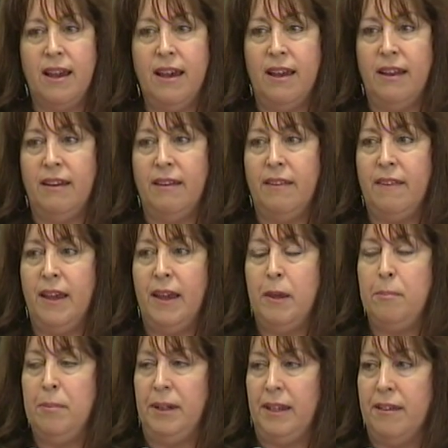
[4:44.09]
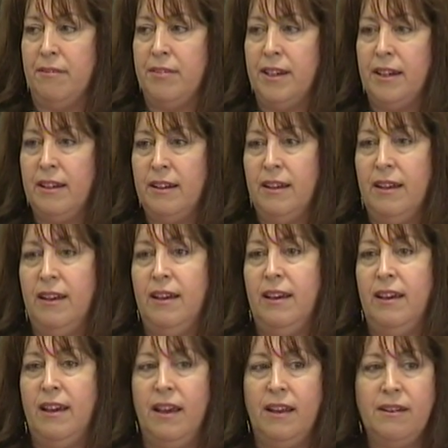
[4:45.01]
and they believed it
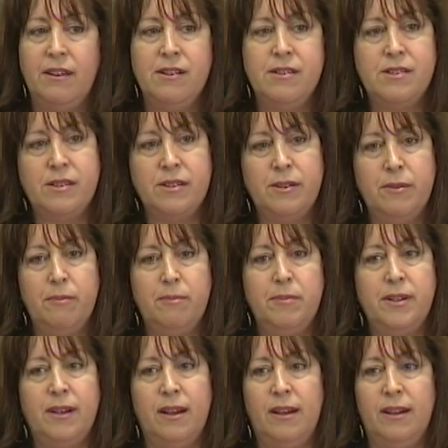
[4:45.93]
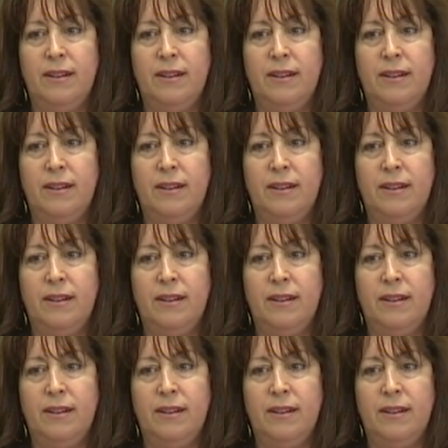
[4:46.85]
and consumed